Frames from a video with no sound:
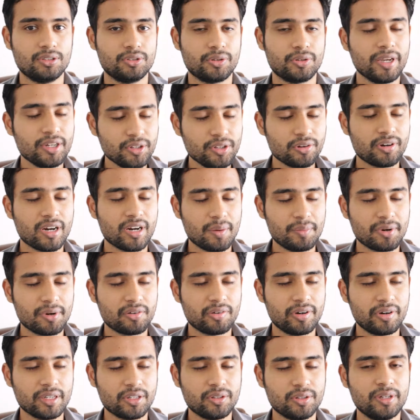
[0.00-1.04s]
To get your grammar
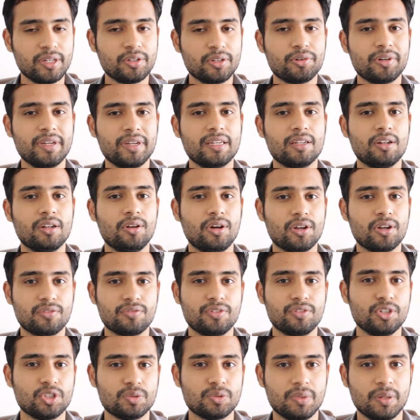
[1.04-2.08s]
correct, you need to read a lot
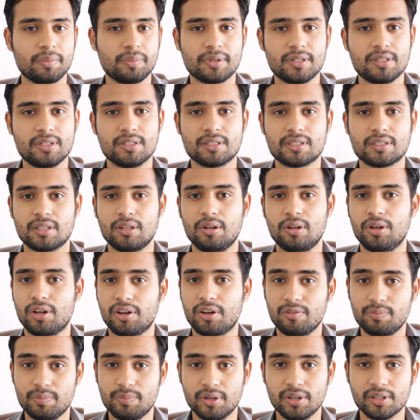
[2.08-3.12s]
of newspapers, a lot
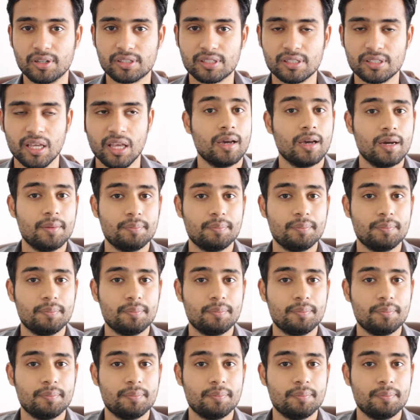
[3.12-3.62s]
of books.